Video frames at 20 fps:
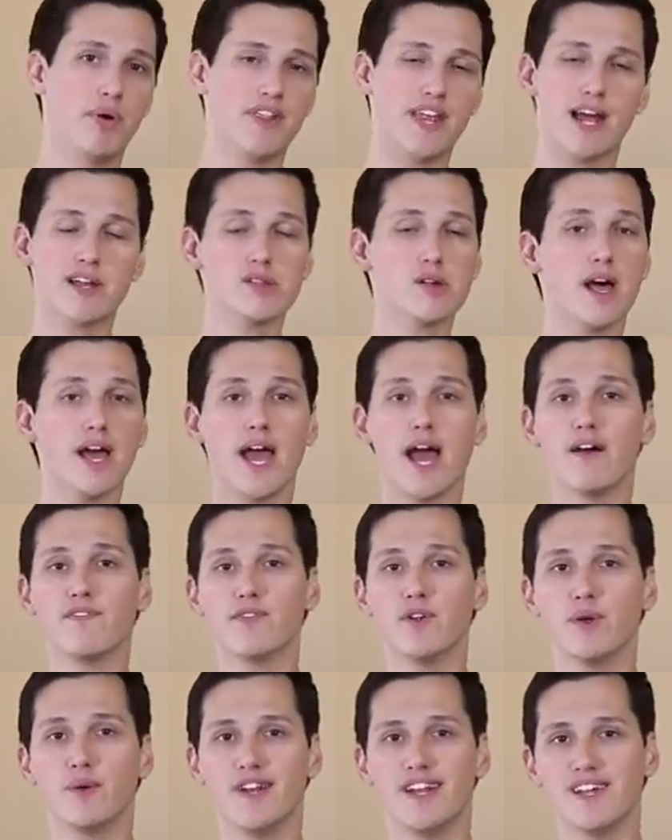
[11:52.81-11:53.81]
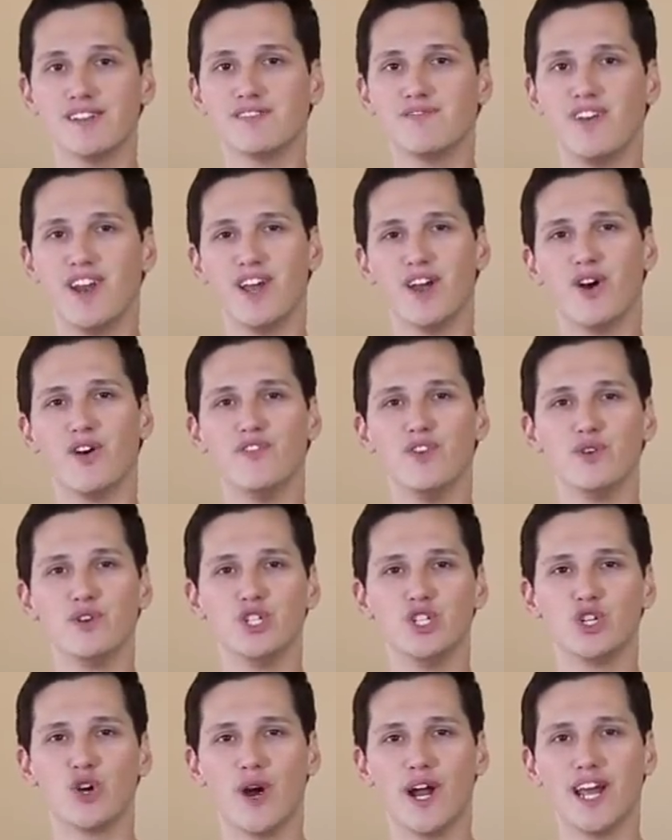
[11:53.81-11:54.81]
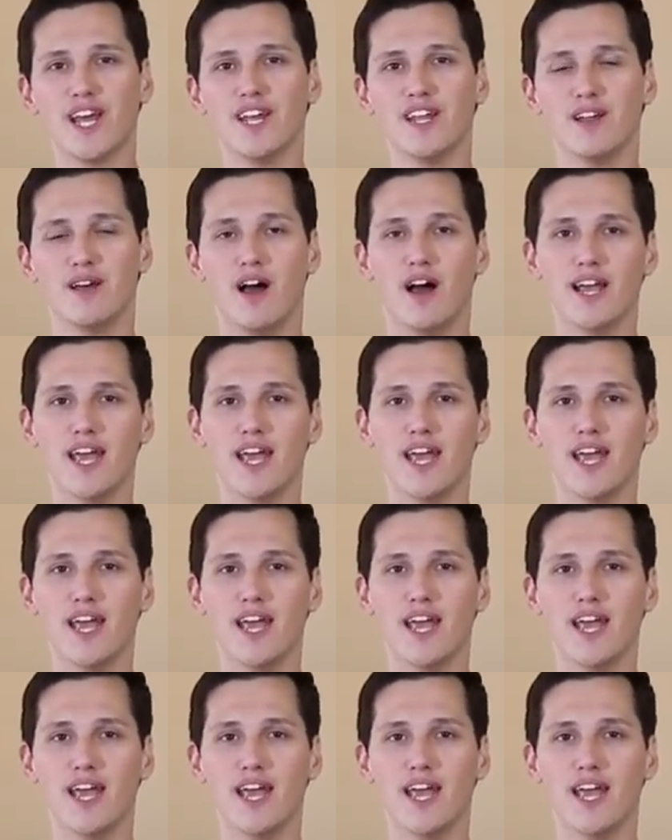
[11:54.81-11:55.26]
But that's all I have for you in this video. If you enjoyed it,